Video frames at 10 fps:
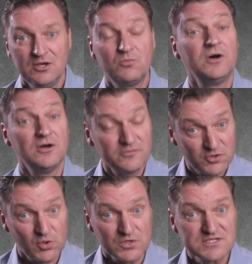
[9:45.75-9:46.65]
Well, of
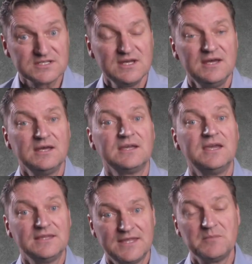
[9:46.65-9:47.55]
course,
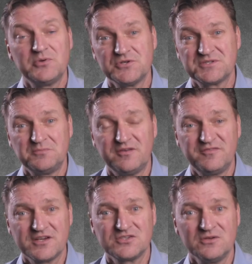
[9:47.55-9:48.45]
get that person
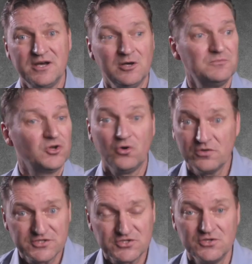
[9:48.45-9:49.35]
professional help. Call
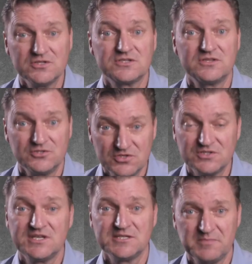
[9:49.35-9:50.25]
the church. The
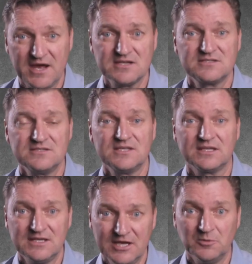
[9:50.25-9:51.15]
church has pastors that
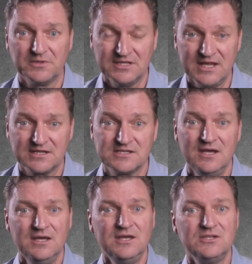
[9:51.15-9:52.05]
can help connect
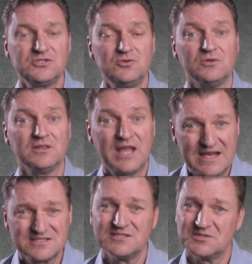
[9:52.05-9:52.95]
to
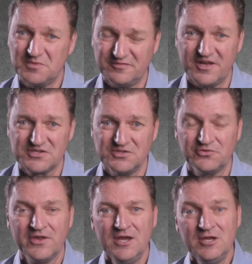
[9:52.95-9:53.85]
licensed
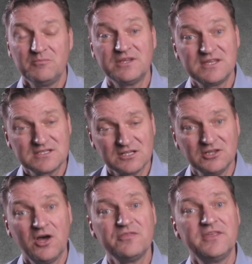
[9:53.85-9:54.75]
professionals. But there's a
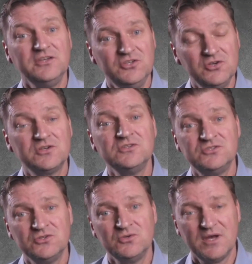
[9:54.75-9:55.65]
lot that you can
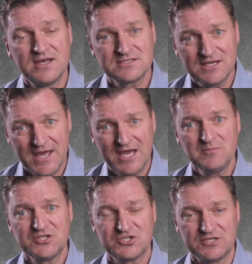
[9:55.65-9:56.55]
do as an
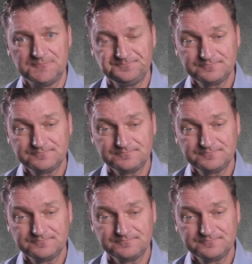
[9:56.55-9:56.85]
amateur.